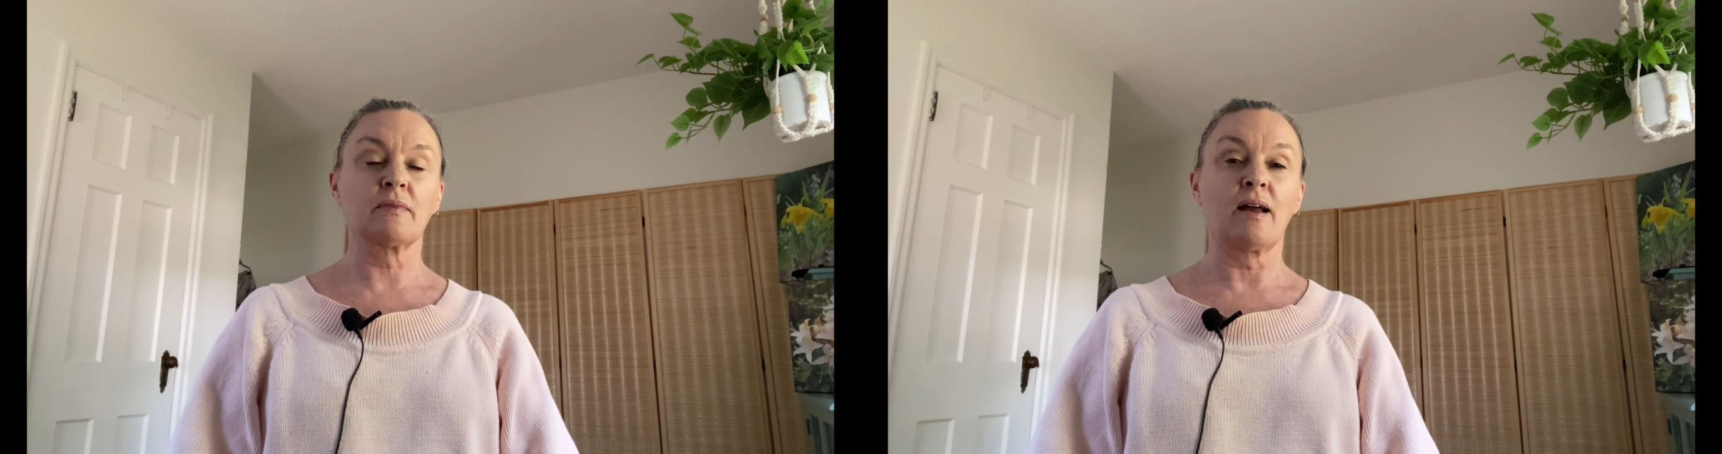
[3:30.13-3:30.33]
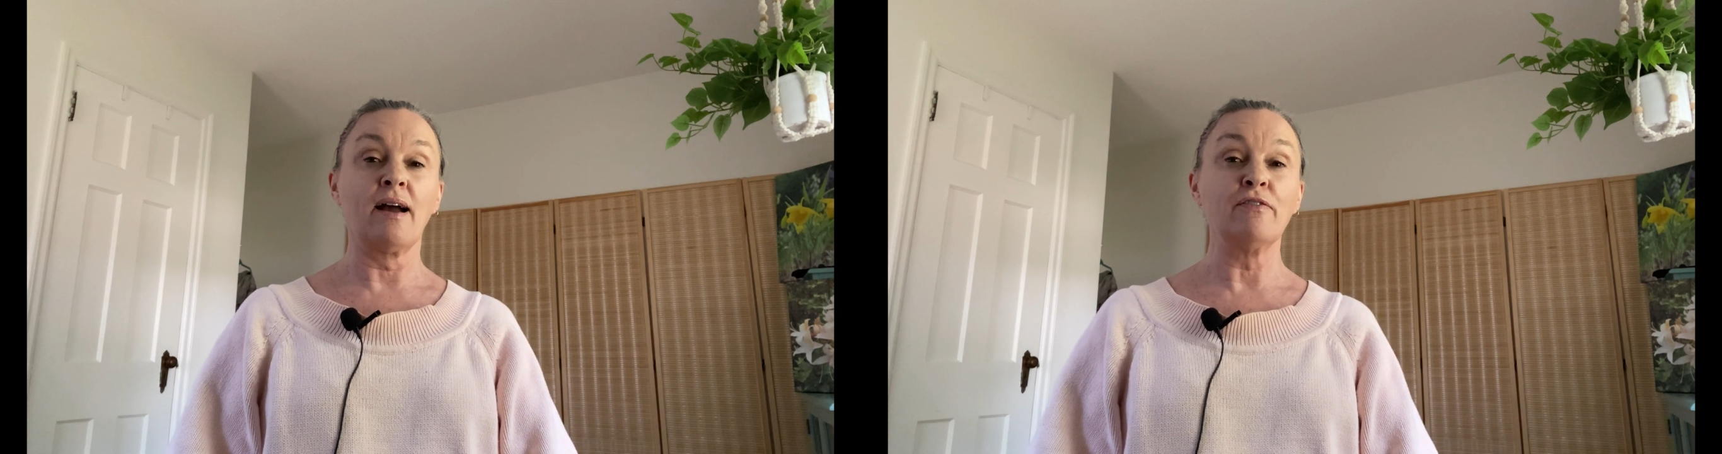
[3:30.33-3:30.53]

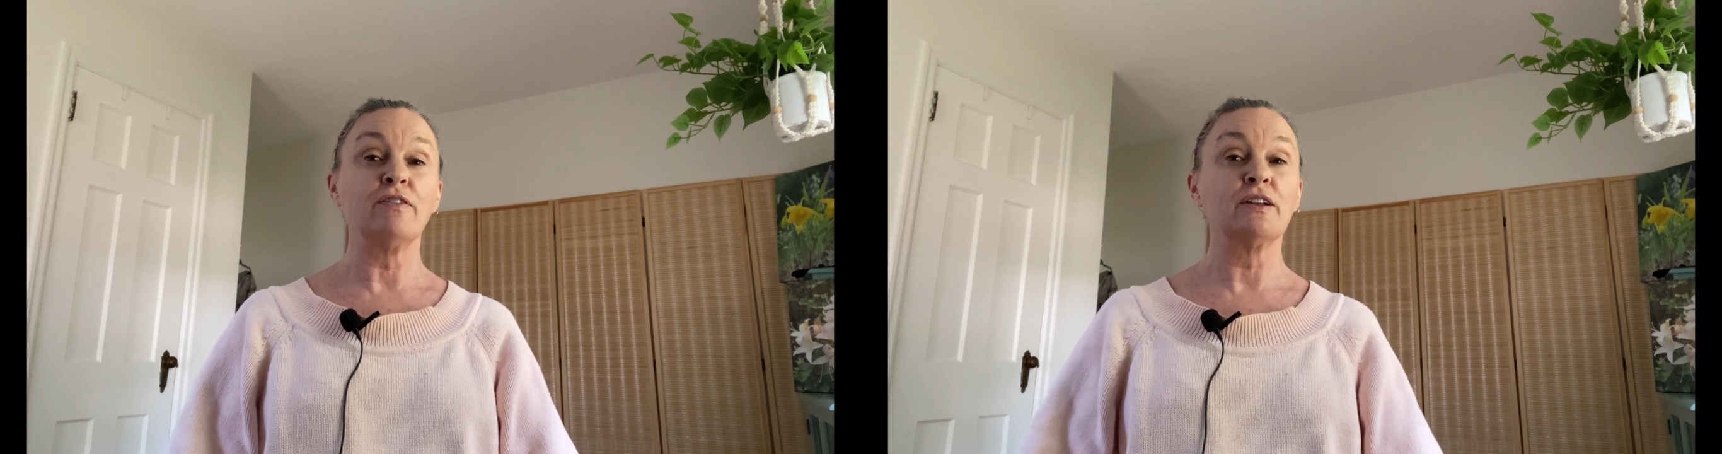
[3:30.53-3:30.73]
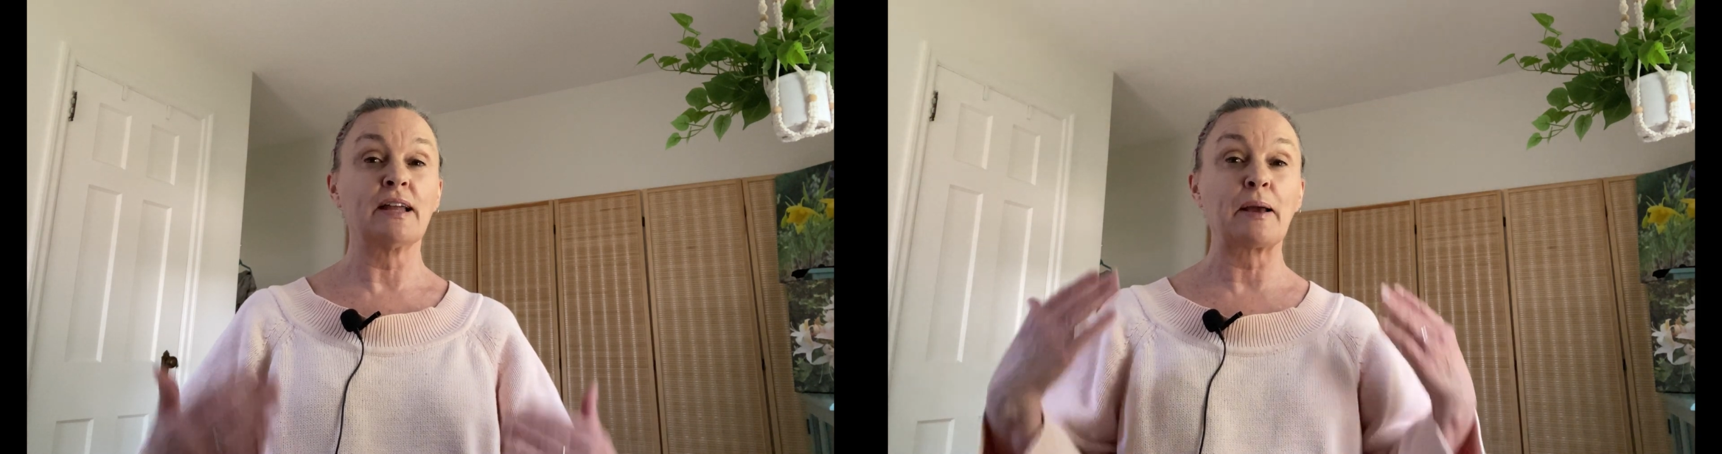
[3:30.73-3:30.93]
I
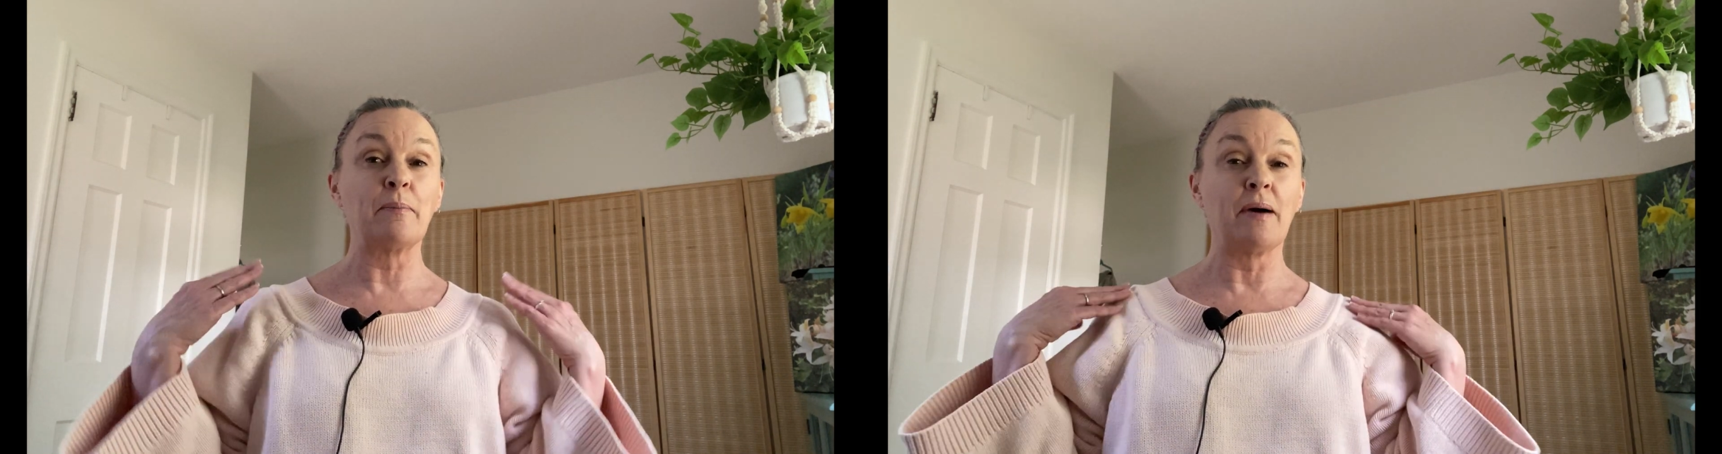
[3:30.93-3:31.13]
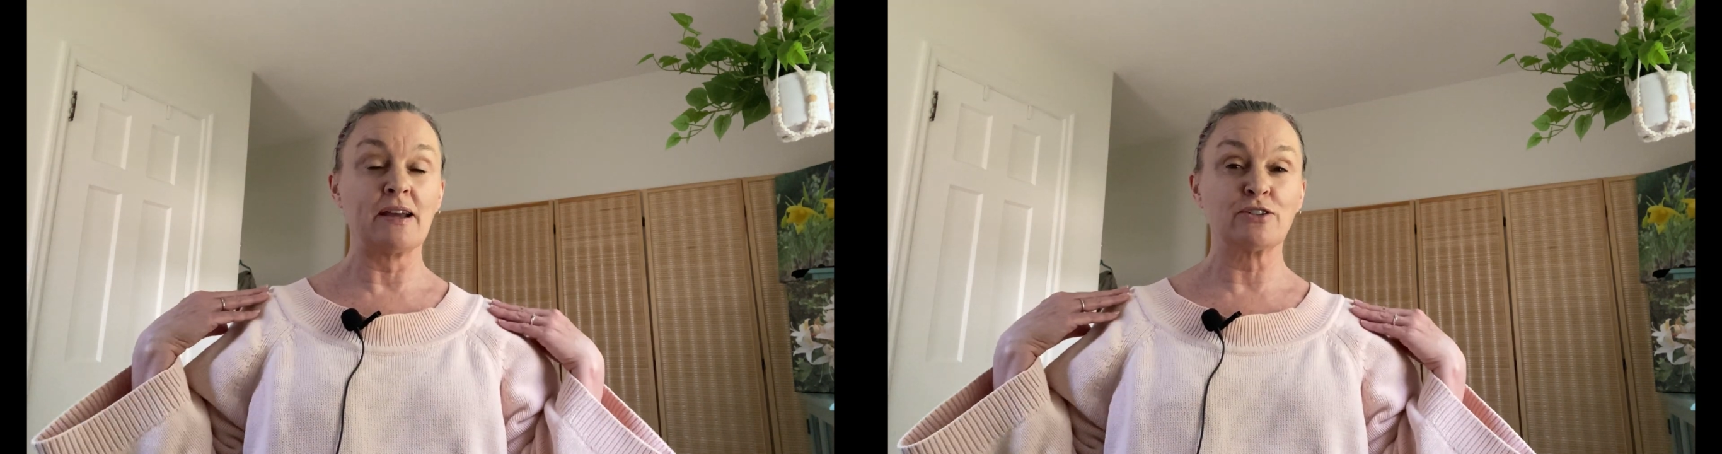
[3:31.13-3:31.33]
feel like
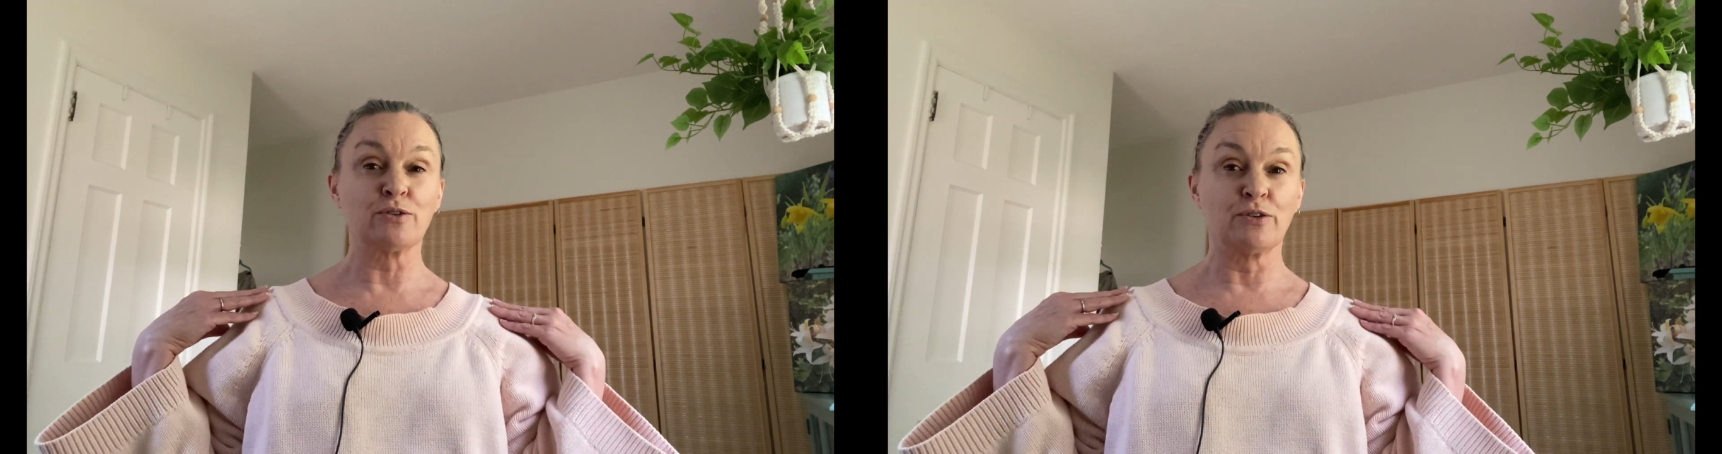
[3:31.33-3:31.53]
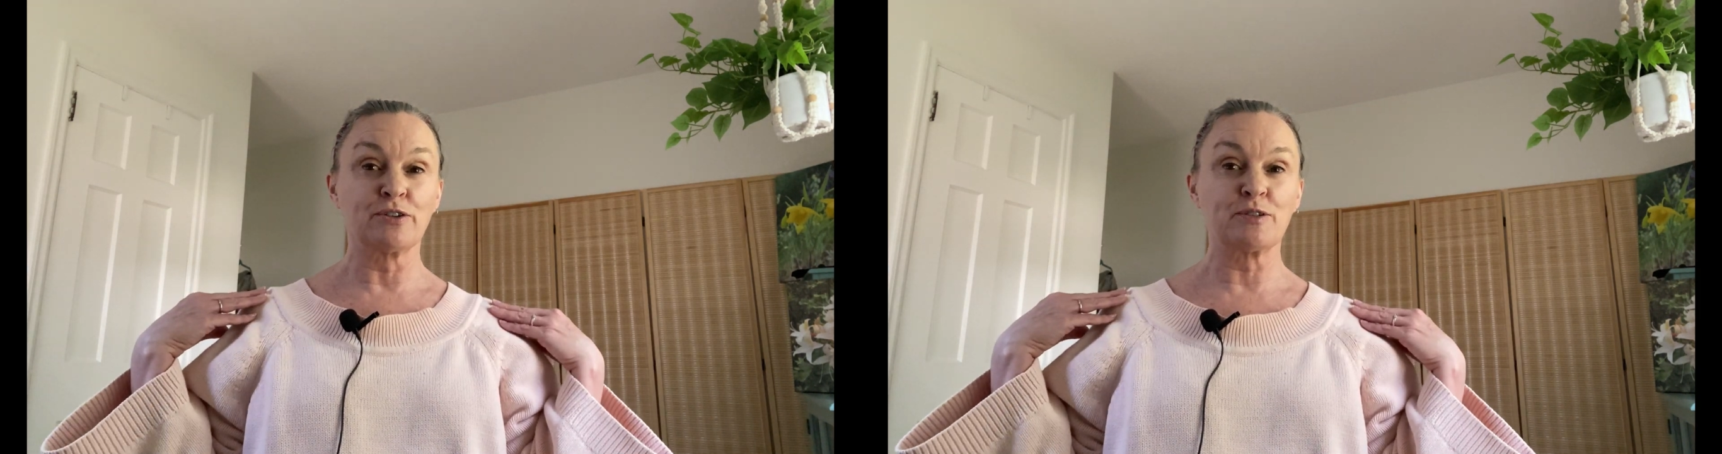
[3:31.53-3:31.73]
my
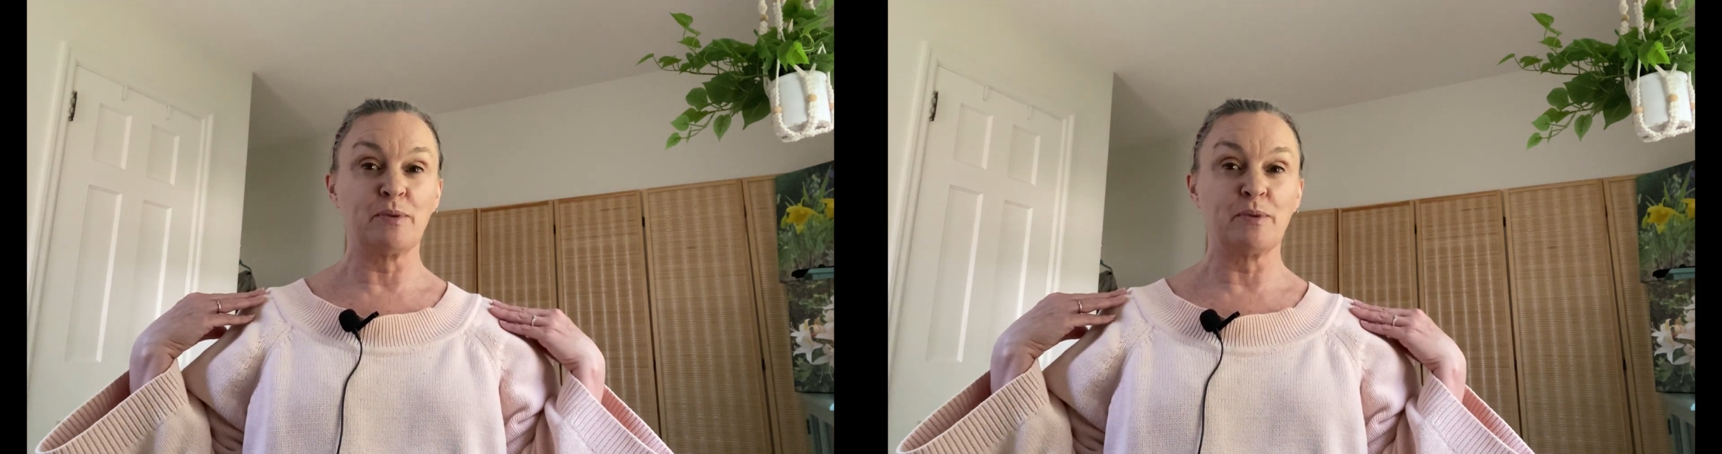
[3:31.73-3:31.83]
shoulders